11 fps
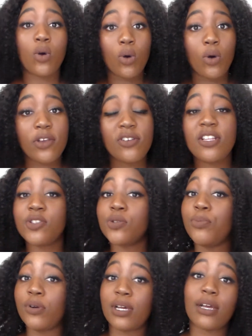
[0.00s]
or you need to
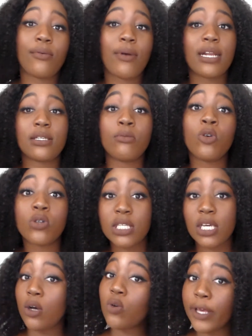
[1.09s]
book a random hotel